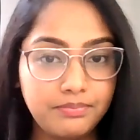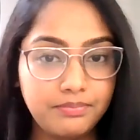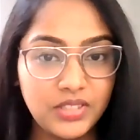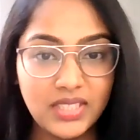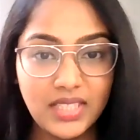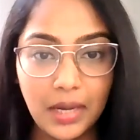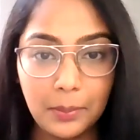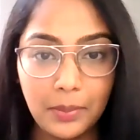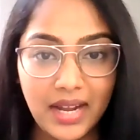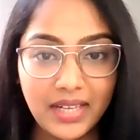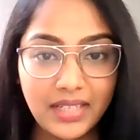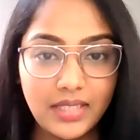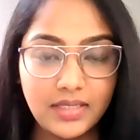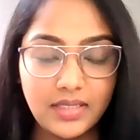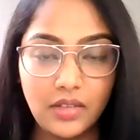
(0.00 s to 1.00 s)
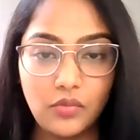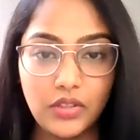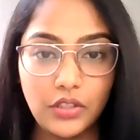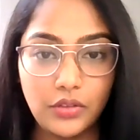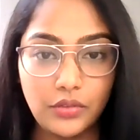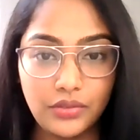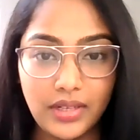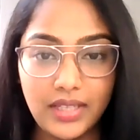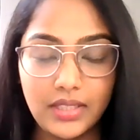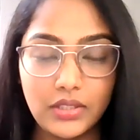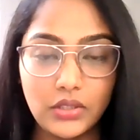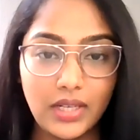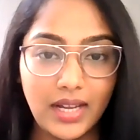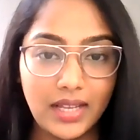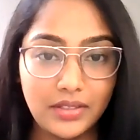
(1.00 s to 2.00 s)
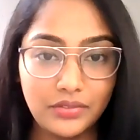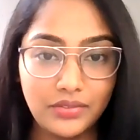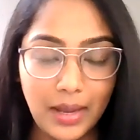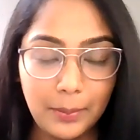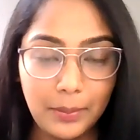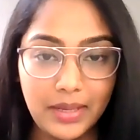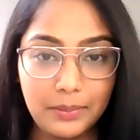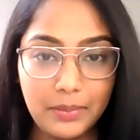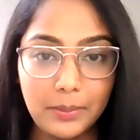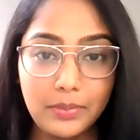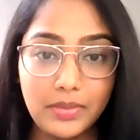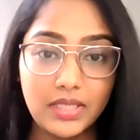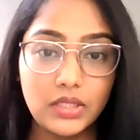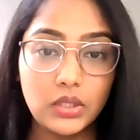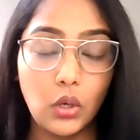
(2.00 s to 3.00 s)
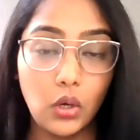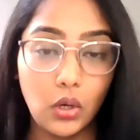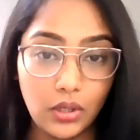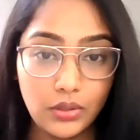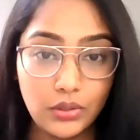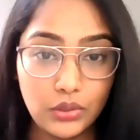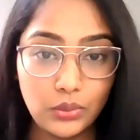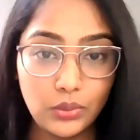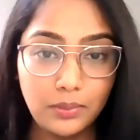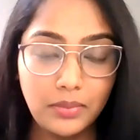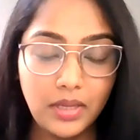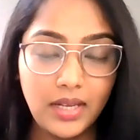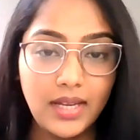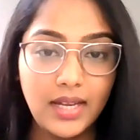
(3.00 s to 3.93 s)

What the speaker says: start practicing with your friends or other family members on Zoom,